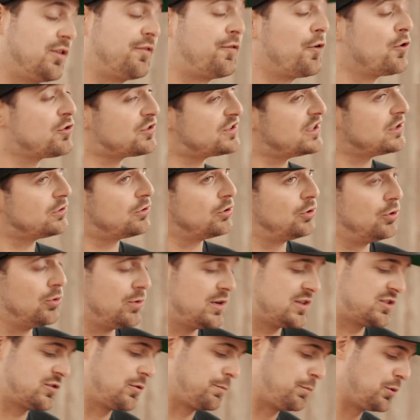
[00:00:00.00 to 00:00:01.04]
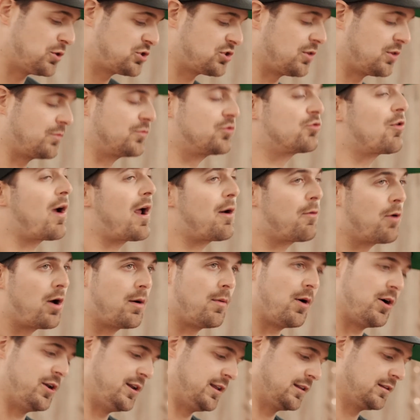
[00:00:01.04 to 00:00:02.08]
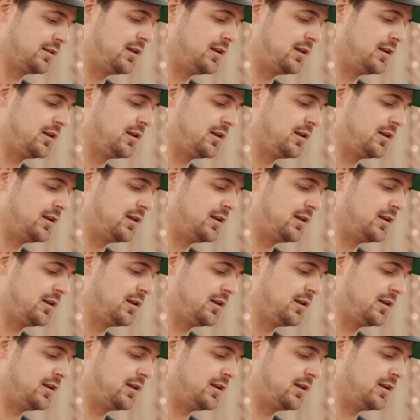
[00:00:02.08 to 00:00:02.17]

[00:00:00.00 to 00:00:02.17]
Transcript: The first thing to do is to put some dry rub on it,